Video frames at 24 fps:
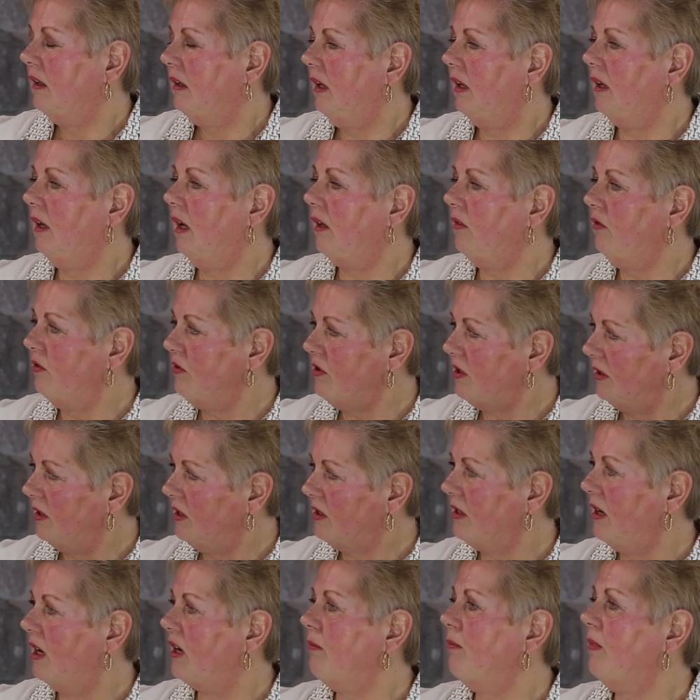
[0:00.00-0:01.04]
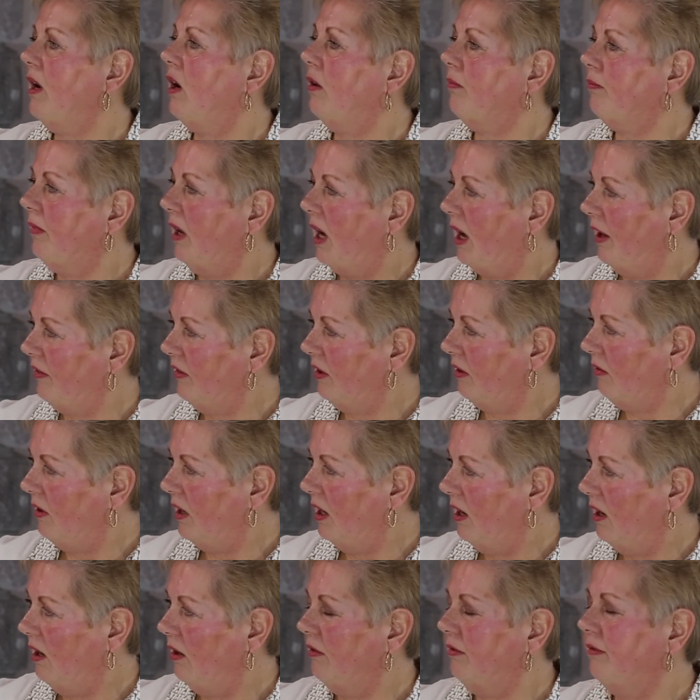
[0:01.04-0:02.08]
And I usually start them out on the
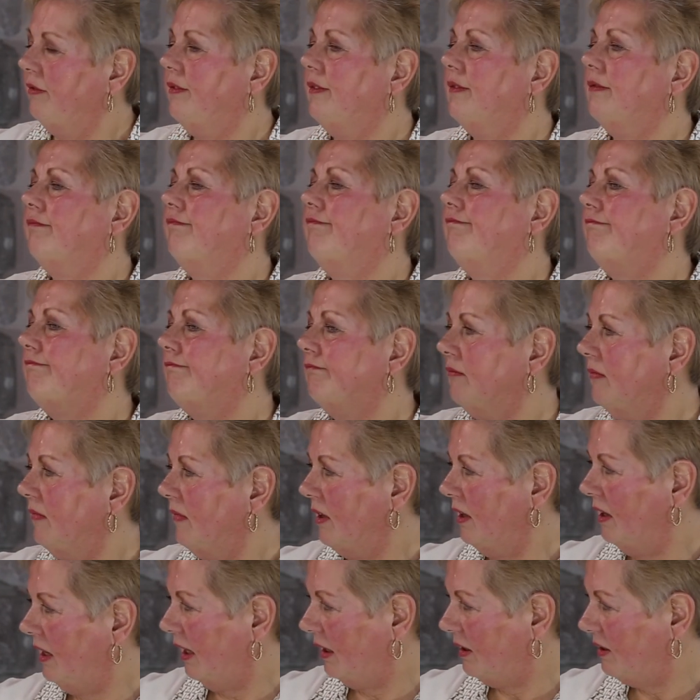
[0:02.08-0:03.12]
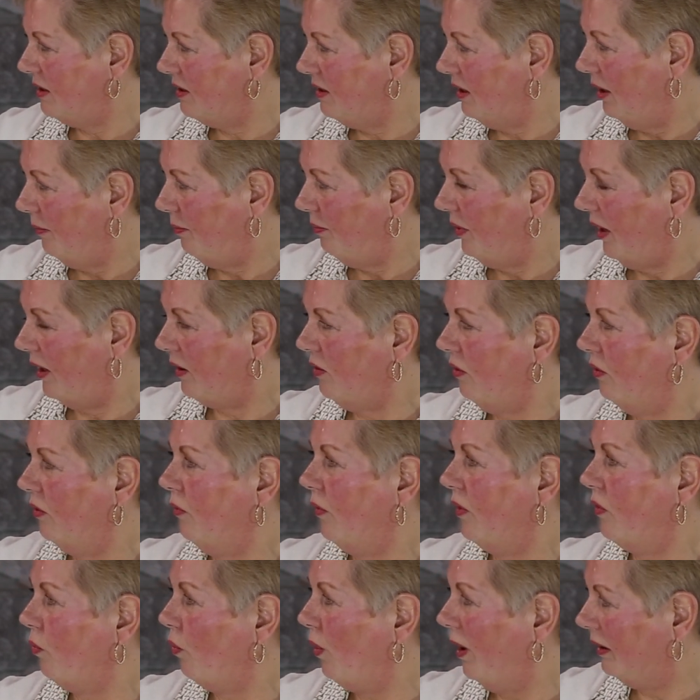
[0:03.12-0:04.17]
ground. The next step, I go
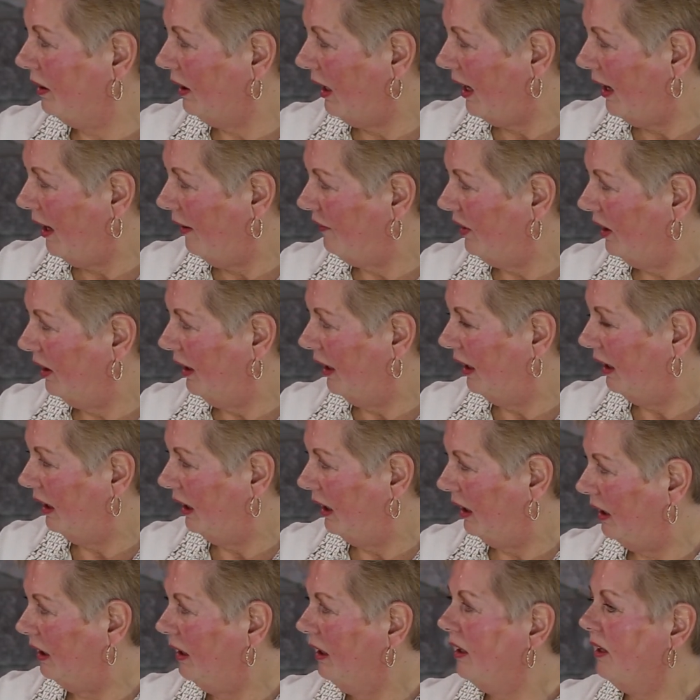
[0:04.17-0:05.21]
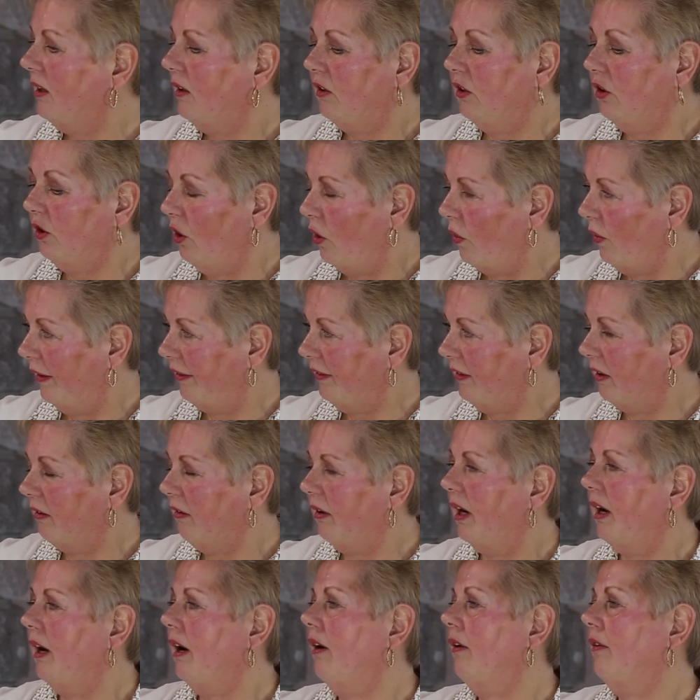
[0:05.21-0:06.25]
with one Cavaletti, low on the
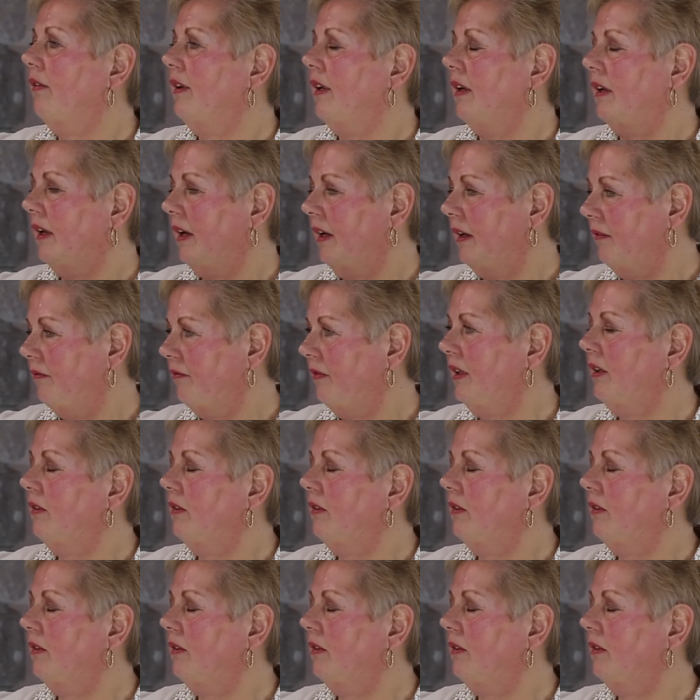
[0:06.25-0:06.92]
ground, and I